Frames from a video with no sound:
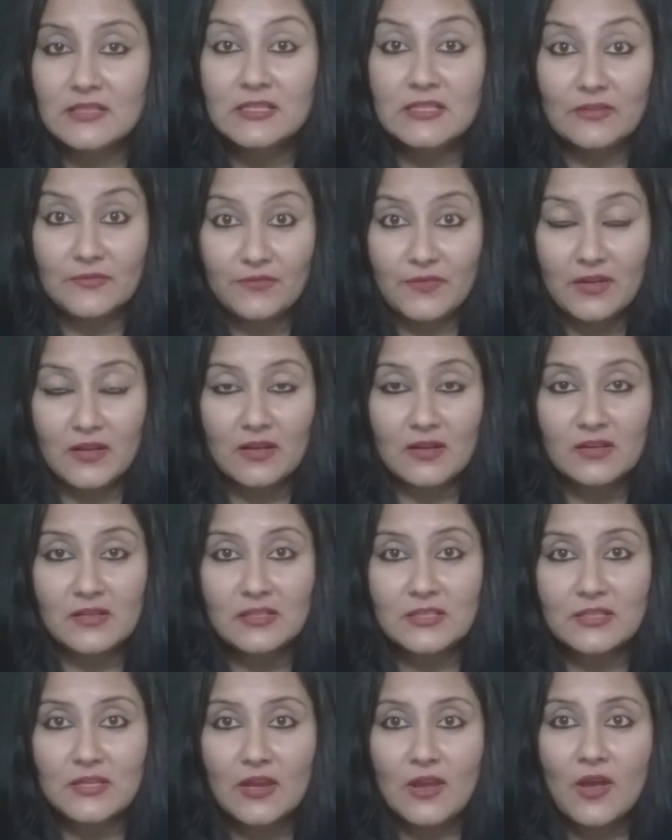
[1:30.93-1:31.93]

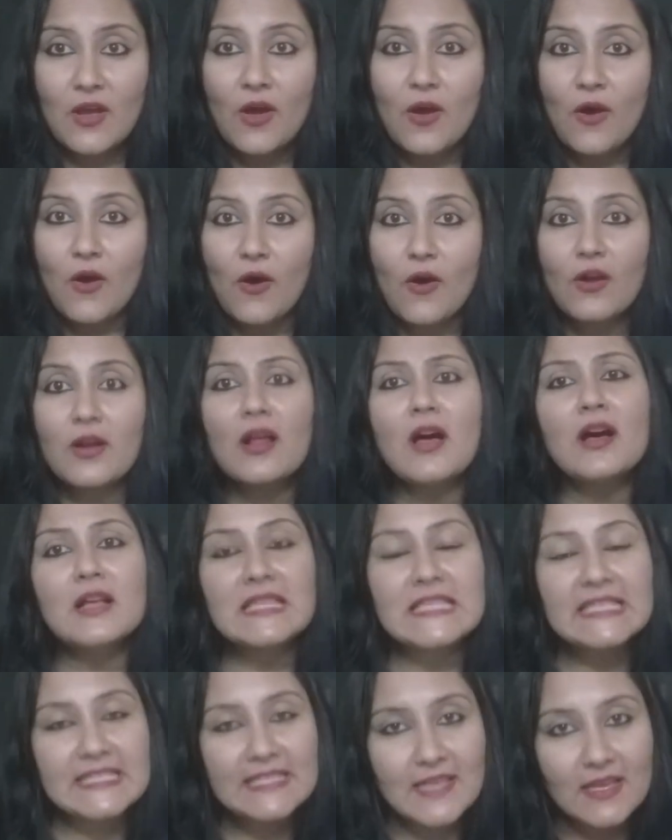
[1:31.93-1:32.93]
difficult, or
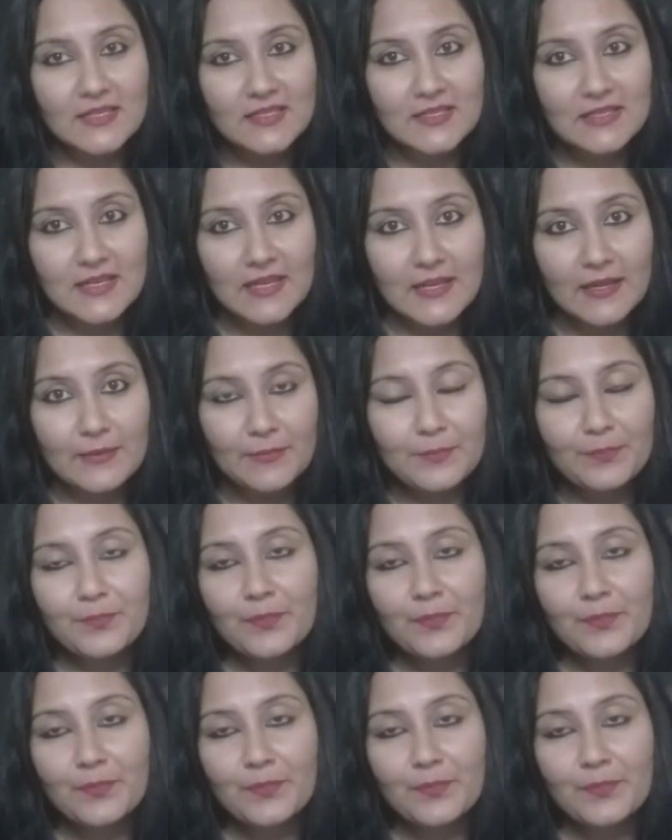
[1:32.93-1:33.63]
unsettling.